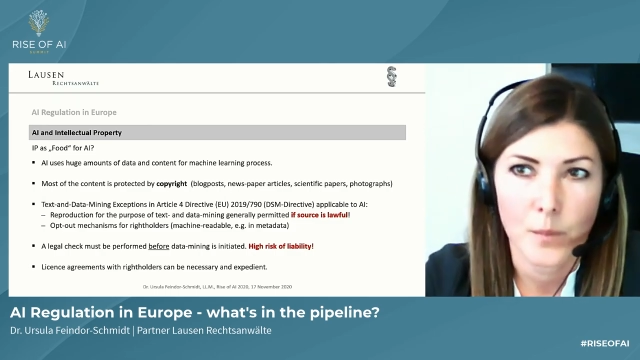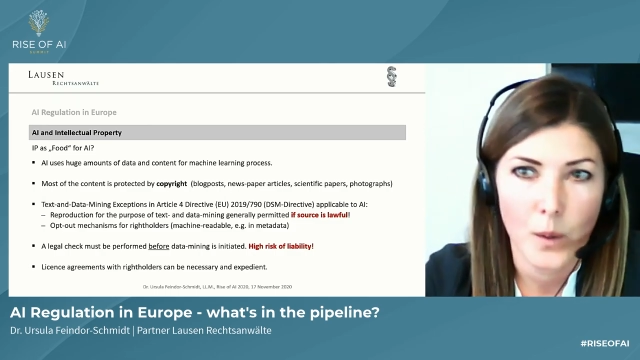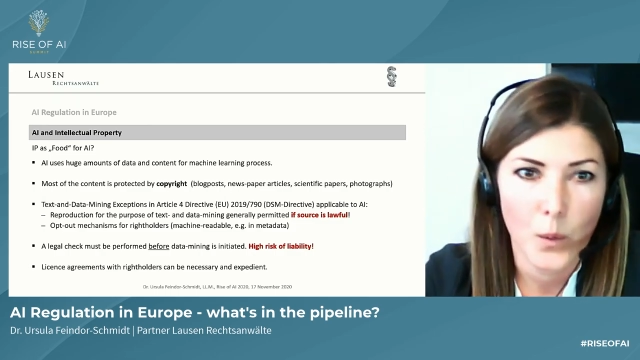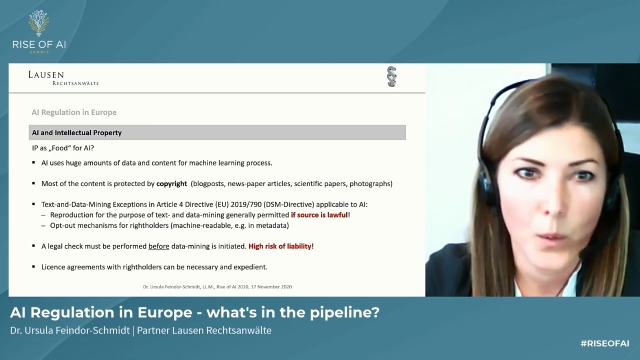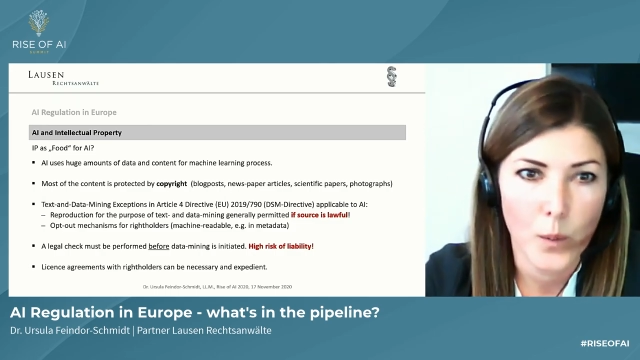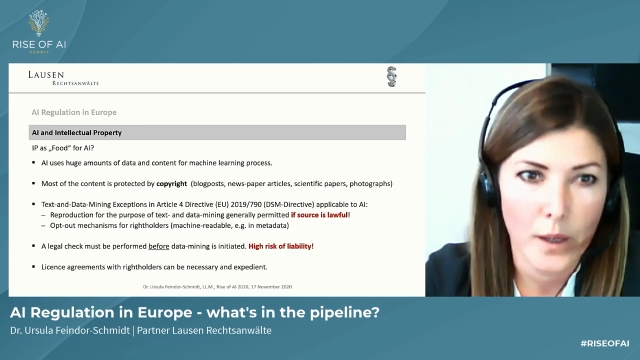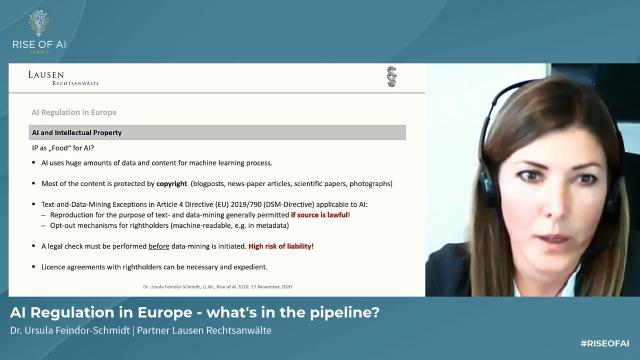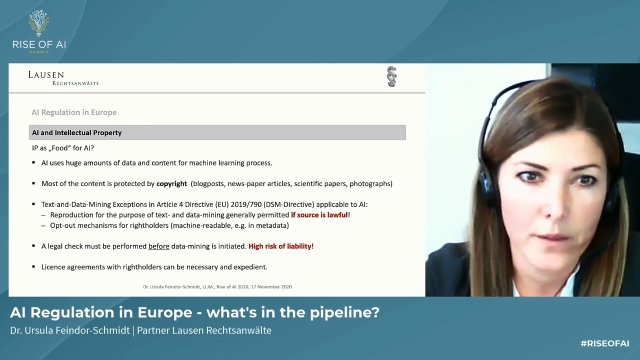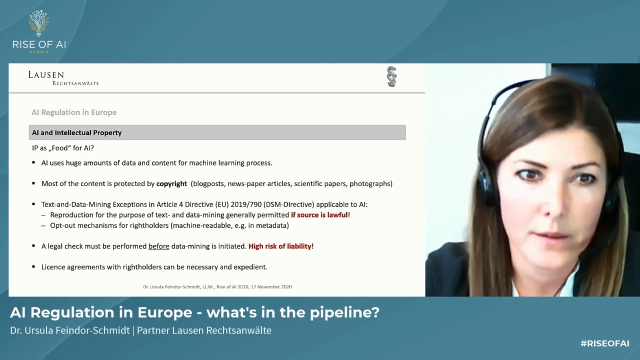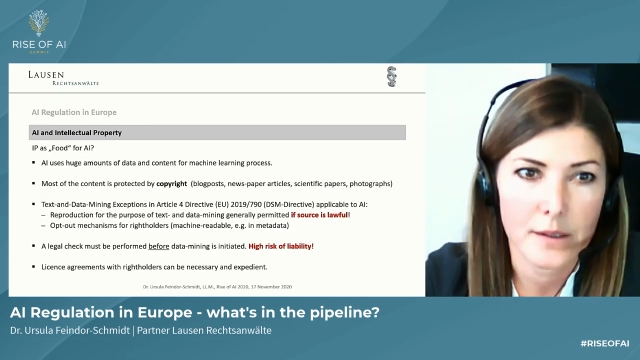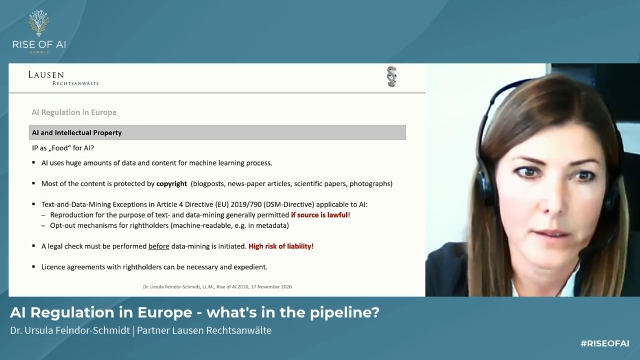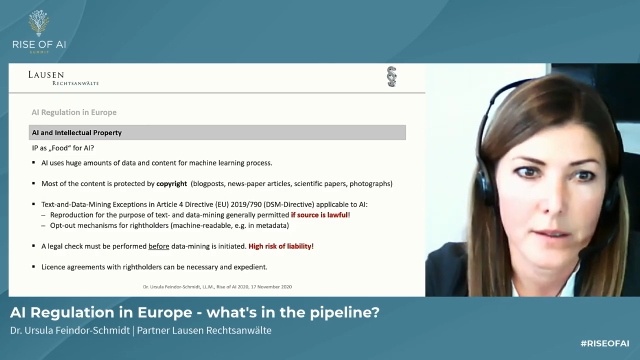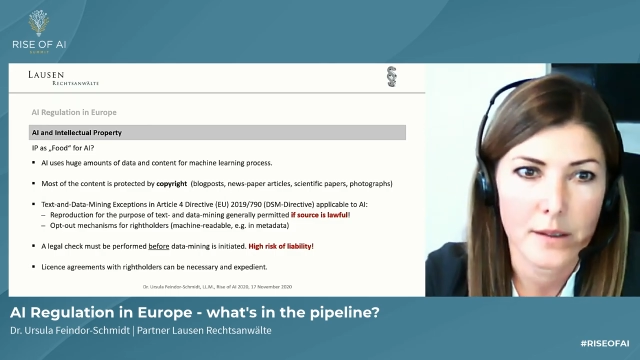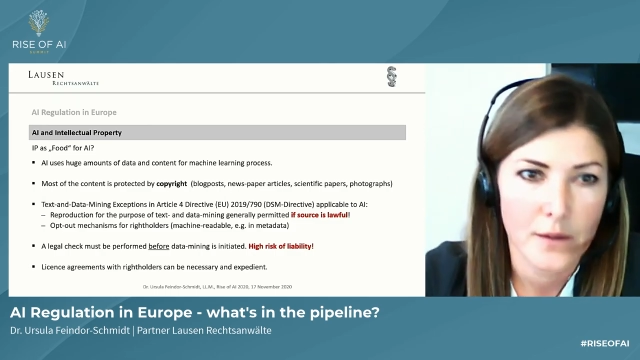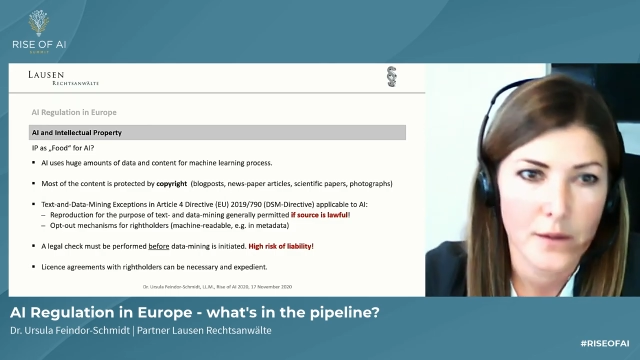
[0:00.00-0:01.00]

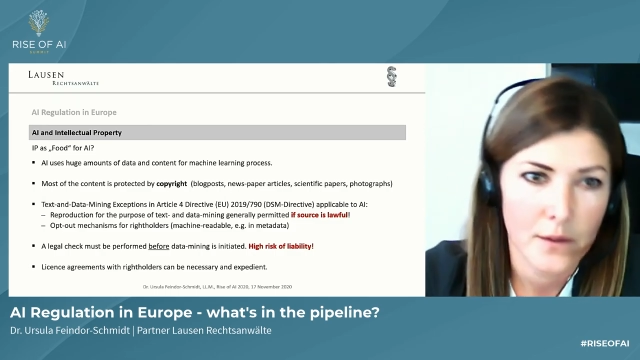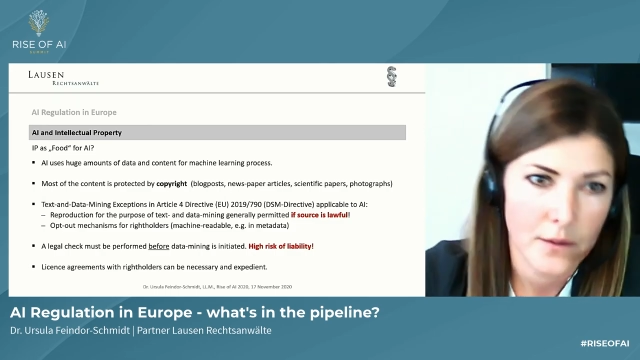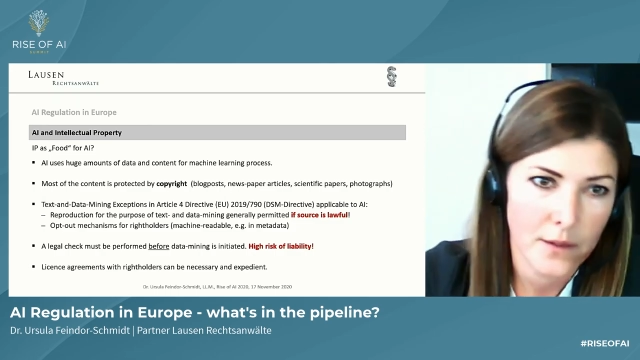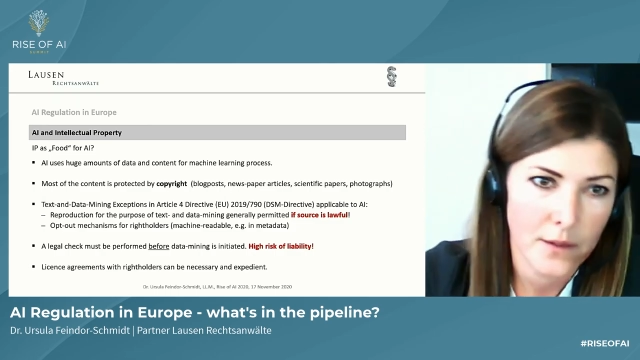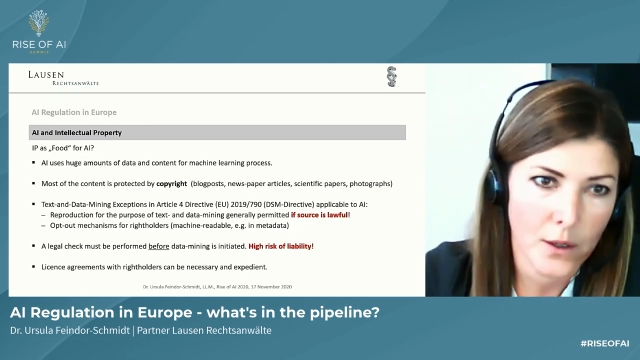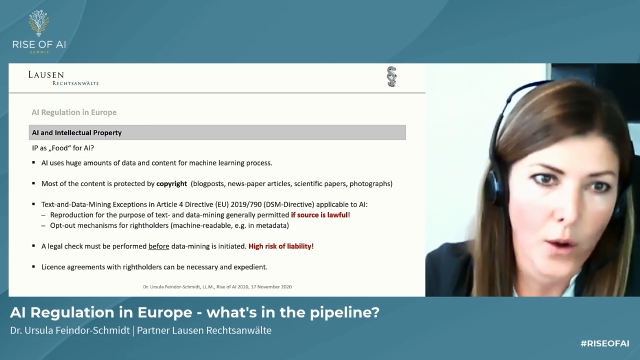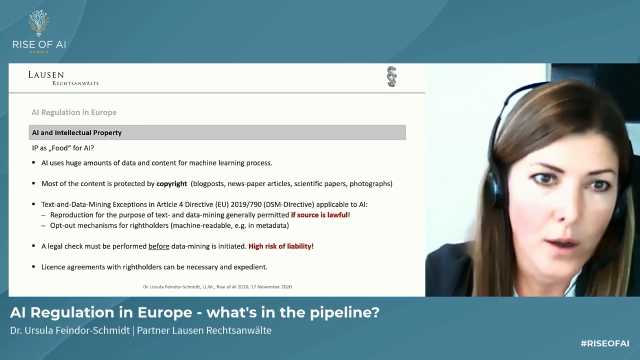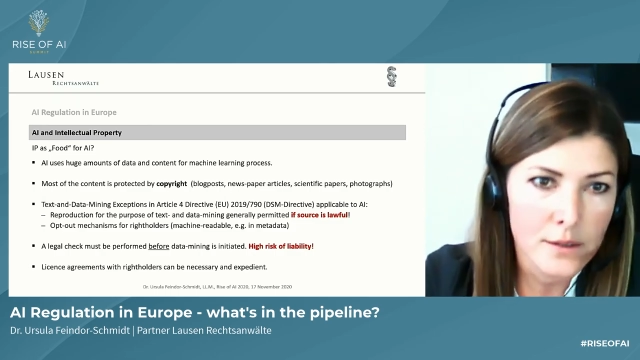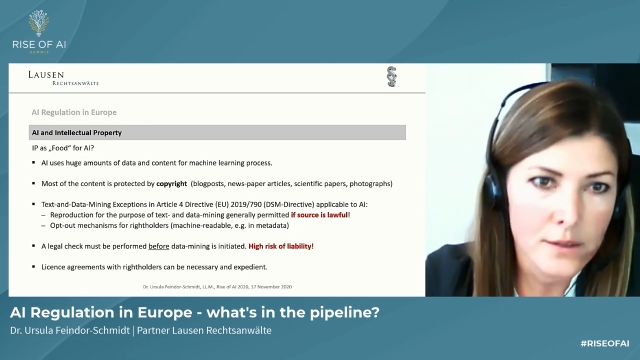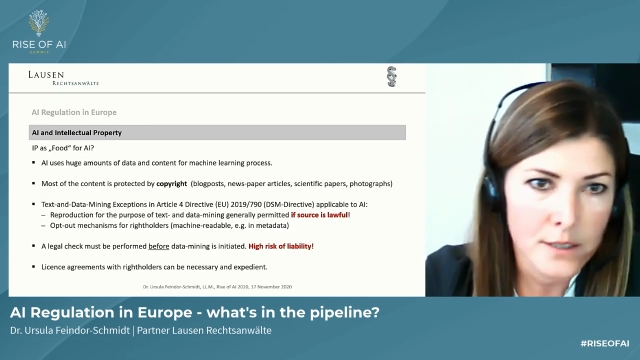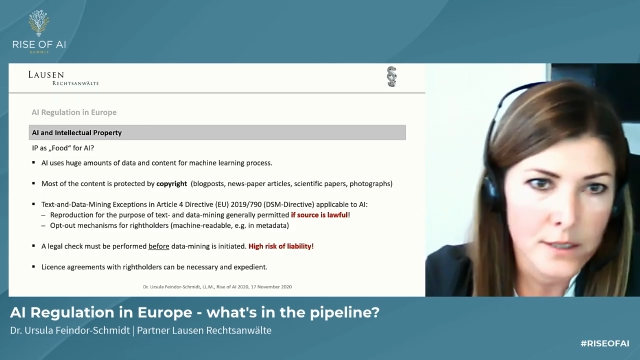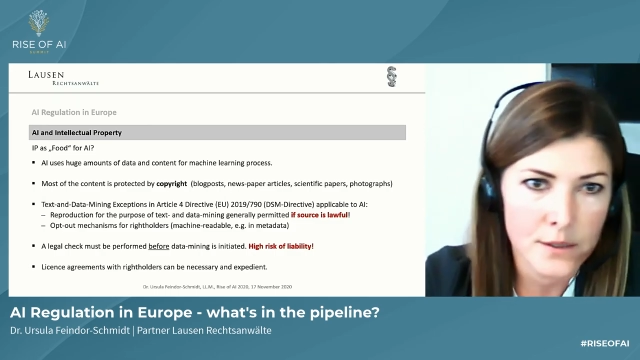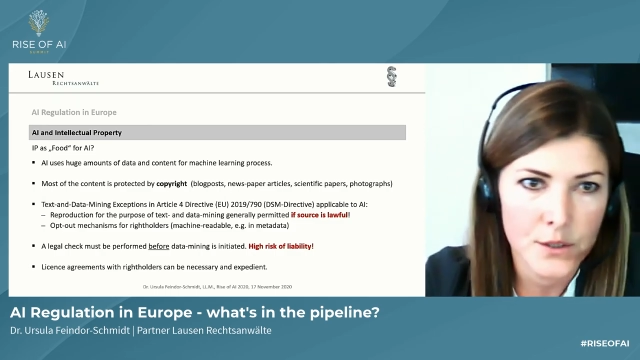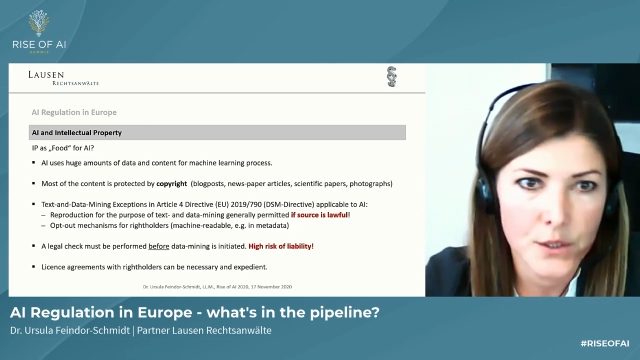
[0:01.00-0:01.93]
whether the content